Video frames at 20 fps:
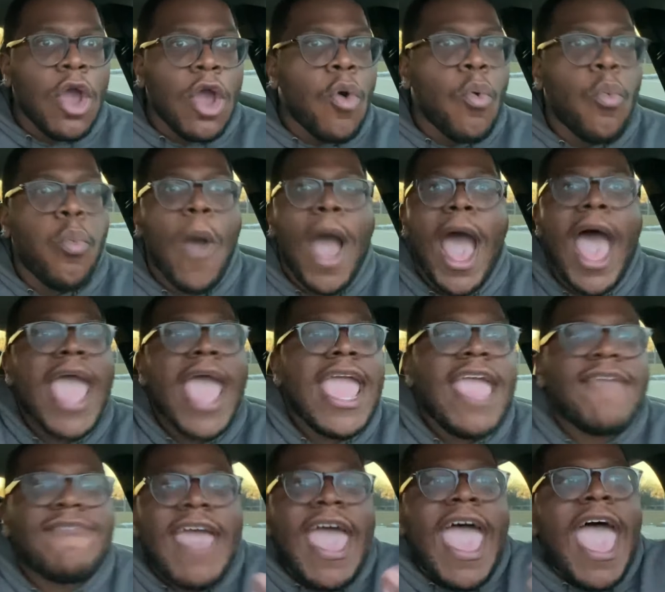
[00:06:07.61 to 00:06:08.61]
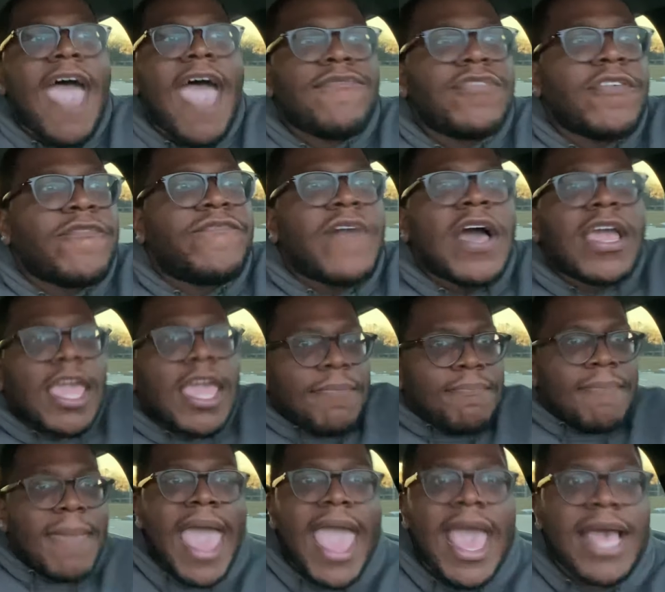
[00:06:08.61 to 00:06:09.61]
why even have the
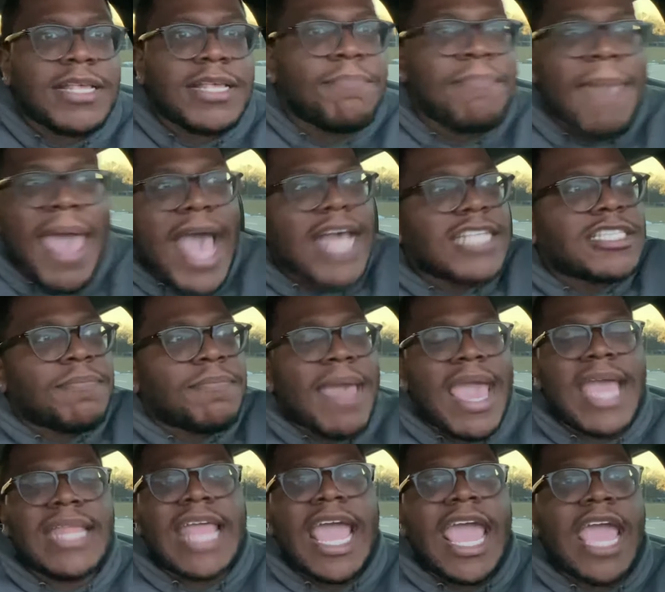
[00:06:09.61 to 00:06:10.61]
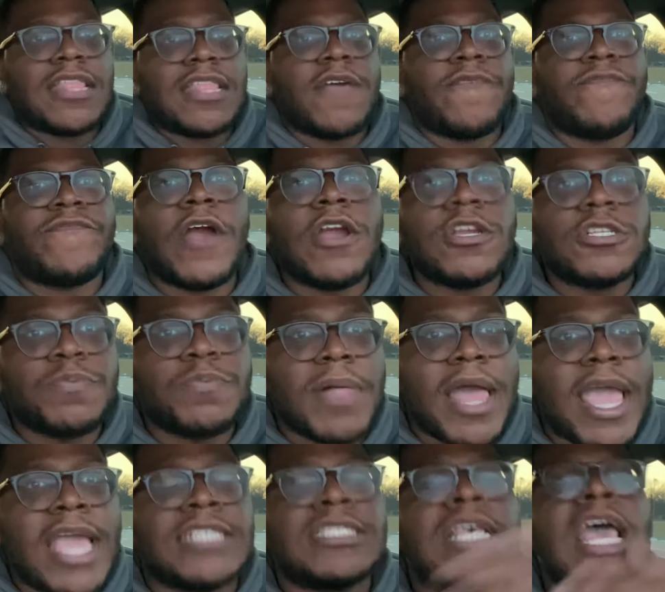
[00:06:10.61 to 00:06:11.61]
fucking mask mandate in the first
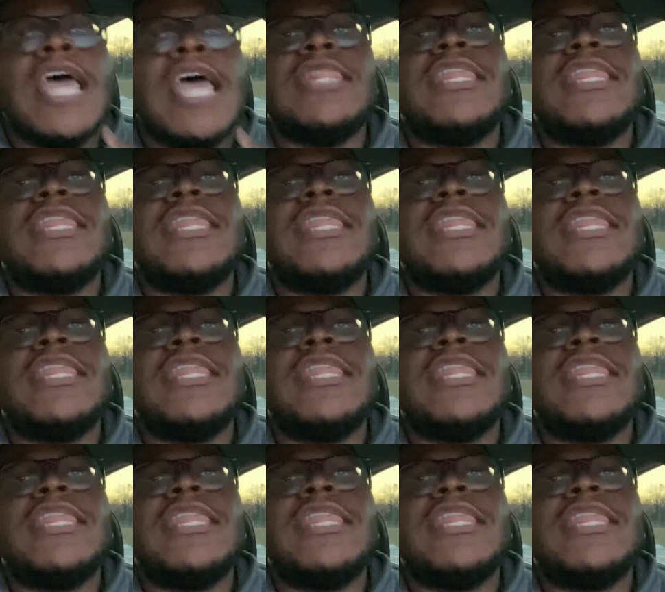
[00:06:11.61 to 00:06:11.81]
place?